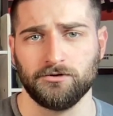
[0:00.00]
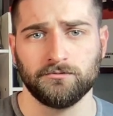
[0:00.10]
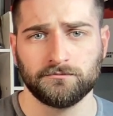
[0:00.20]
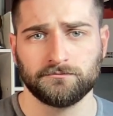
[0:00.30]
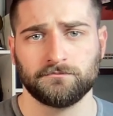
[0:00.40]
you.
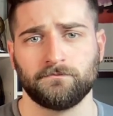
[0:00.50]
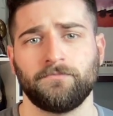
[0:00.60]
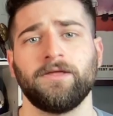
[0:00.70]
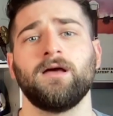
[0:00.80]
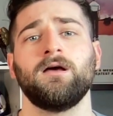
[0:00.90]

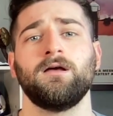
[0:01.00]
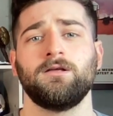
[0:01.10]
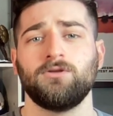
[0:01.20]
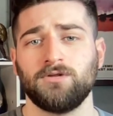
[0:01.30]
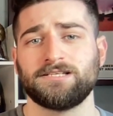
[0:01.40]

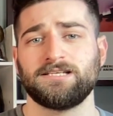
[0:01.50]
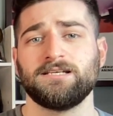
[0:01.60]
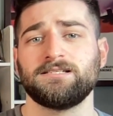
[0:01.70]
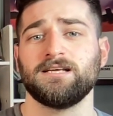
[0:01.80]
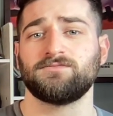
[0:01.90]

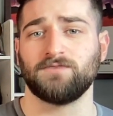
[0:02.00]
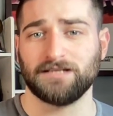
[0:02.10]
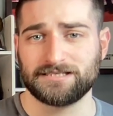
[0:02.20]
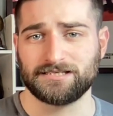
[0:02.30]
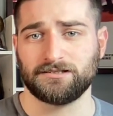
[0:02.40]
Ulysses is
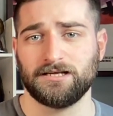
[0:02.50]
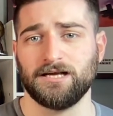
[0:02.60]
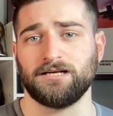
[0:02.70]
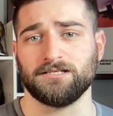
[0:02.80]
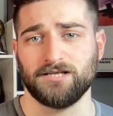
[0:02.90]
realistically
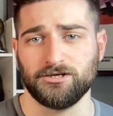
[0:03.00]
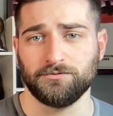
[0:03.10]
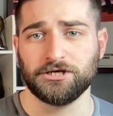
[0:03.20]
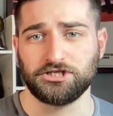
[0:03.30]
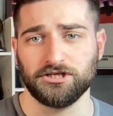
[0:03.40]
a
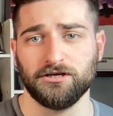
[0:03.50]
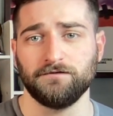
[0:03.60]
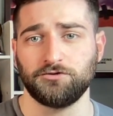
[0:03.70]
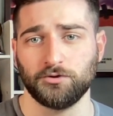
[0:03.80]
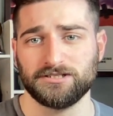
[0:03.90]
continuation
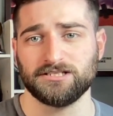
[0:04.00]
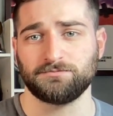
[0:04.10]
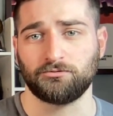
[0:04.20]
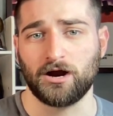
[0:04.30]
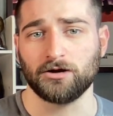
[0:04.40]
of Joyce's
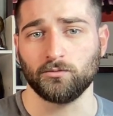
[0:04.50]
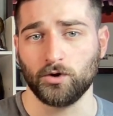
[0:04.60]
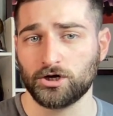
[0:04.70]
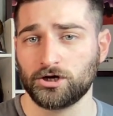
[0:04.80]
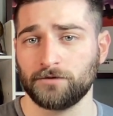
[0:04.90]
prior
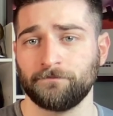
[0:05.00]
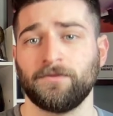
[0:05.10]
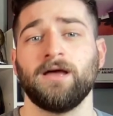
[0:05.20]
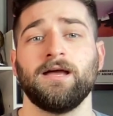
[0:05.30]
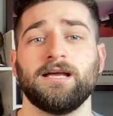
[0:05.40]
work.
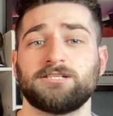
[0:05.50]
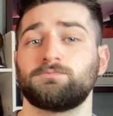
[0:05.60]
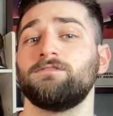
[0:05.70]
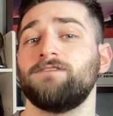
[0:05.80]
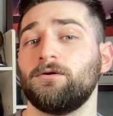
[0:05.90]
It's
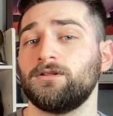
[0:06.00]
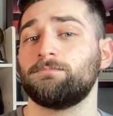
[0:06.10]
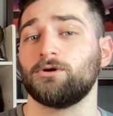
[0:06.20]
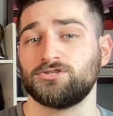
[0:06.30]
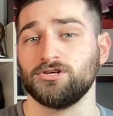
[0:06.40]
profoundly
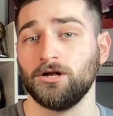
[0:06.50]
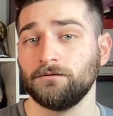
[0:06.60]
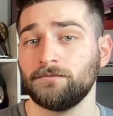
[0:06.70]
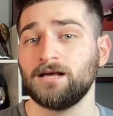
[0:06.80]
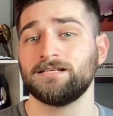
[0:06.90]

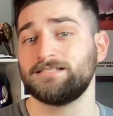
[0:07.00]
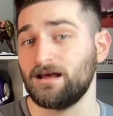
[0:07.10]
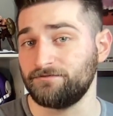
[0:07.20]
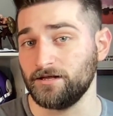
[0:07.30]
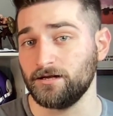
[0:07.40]
personal,
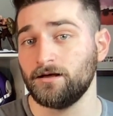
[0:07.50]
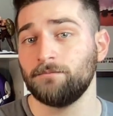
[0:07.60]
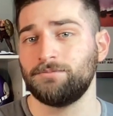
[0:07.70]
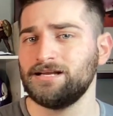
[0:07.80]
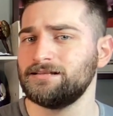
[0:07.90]
Stefan
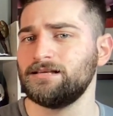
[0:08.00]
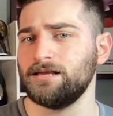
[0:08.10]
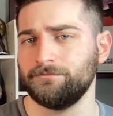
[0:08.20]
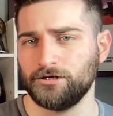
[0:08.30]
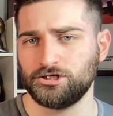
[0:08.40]
being the
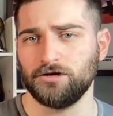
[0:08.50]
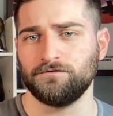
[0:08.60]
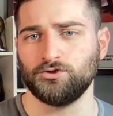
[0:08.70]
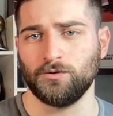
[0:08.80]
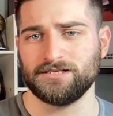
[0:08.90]
image
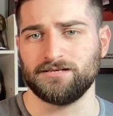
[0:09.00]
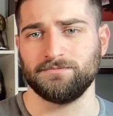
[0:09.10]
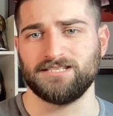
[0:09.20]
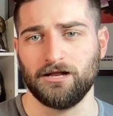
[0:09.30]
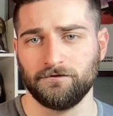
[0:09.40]
of Joyce
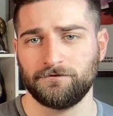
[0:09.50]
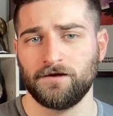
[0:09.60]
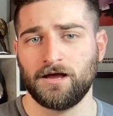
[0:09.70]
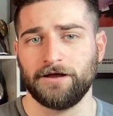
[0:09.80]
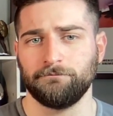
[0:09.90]
himself,
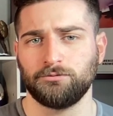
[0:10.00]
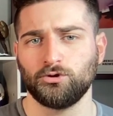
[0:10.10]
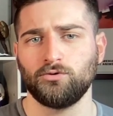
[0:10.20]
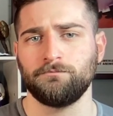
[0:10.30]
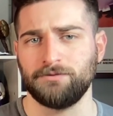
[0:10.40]
and
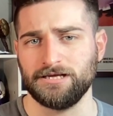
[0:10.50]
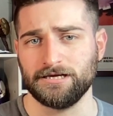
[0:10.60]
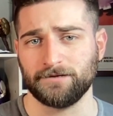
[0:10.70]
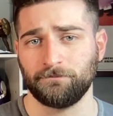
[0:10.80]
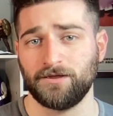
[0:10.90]
Bloom
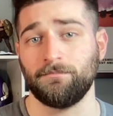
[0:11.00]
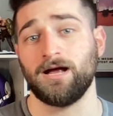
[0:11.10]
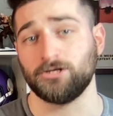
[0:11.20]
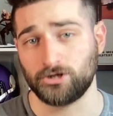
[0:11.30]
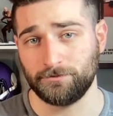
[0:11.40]
being, in
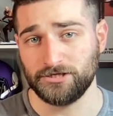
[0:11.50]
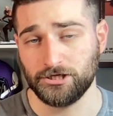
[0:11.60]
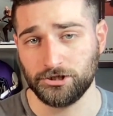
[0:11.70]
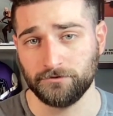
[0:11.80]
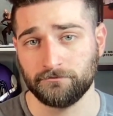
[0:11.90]
my
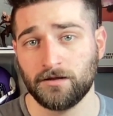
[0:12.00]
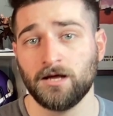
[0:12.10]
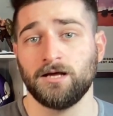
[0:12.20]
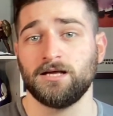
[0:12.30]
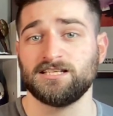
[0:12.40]
interpretation,
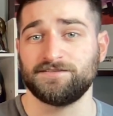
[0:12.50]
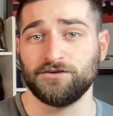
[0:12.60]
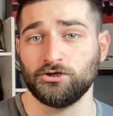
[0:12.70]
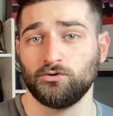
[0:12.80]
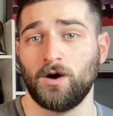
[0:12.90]
his
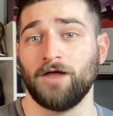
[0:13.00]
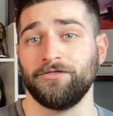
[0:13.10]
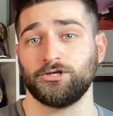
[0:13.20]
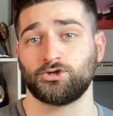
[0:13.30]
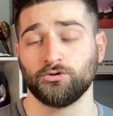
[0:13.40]
view on
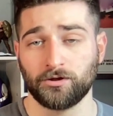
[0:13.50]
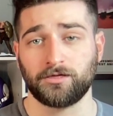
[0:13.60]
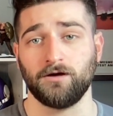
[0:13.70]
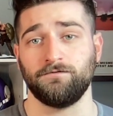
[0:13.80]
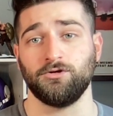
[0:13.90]
the
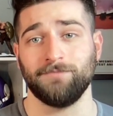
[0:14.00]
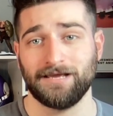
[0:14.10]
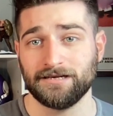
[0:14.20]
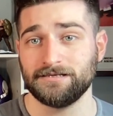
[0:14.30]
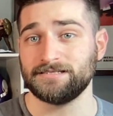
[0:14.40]
truth of
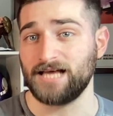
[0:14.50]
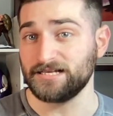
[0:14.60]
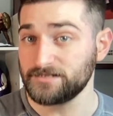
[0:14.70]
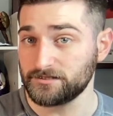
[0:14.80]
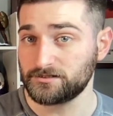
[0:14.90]
humanity's
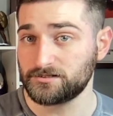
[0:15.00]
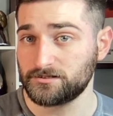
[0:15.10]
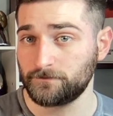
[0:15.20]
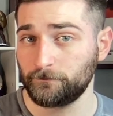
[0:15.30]
essence.